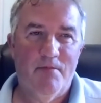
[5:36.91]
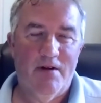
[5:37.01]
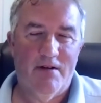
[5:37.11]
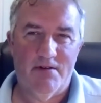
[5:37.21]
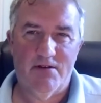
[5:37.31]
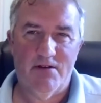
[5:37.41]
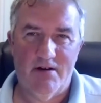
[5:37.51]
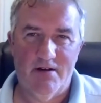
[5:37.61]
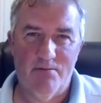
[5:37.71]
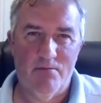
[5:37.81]
At the
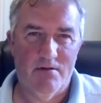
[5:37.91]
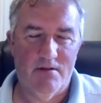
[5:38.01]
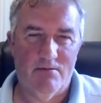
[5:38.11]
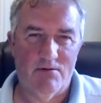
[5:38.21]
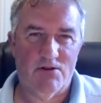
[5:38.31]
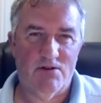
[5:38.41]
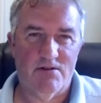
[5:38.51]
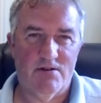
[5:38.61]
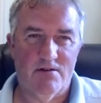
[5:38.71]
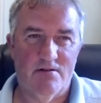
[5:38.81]
time, that was
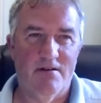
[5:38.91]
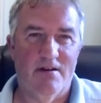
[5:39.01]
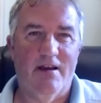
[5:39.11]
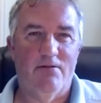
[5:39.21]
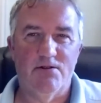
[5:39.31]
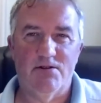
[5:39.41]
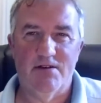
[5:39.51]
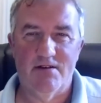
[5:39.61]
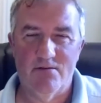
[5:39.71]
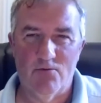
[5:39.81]
considered
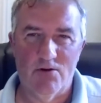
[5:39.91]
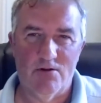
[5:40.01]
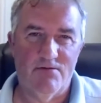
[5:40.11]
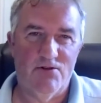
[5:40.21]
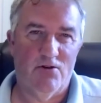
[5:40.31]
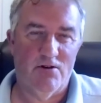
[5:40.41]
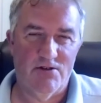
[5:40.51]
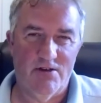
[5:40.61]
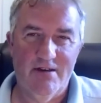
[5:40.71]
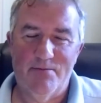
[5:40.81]
heresy in the world of geology.